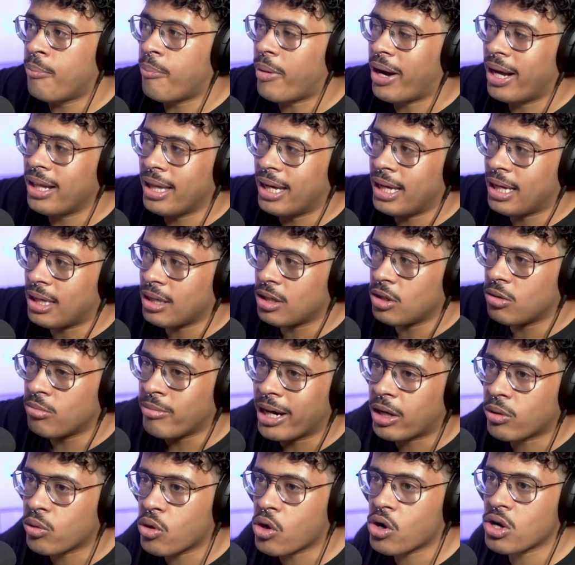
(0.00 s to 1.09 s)
by like
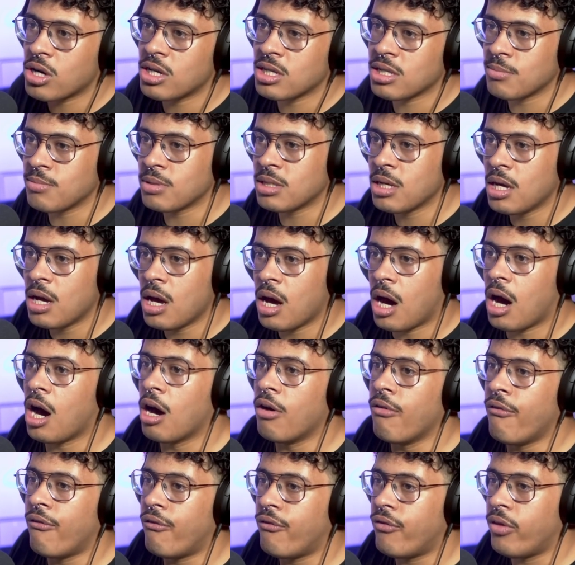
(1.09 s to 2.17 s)
microorganisms
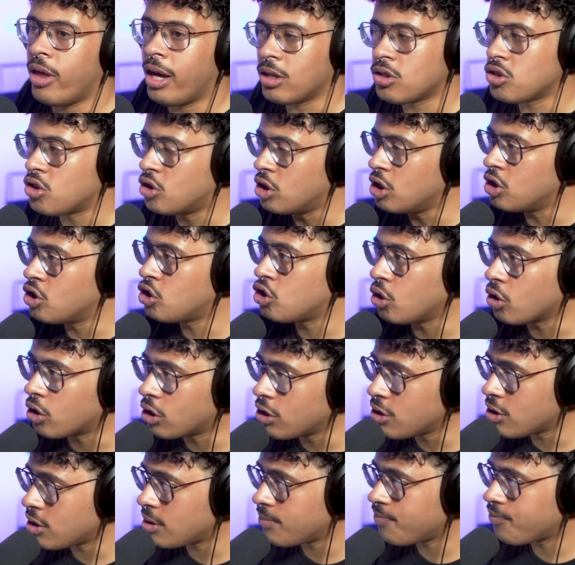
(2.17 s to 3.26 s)
of like certain
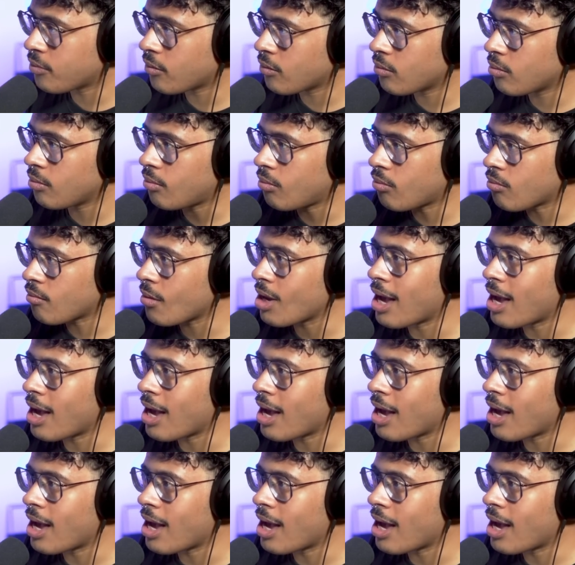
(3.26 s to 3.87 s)
sugars. Yeah.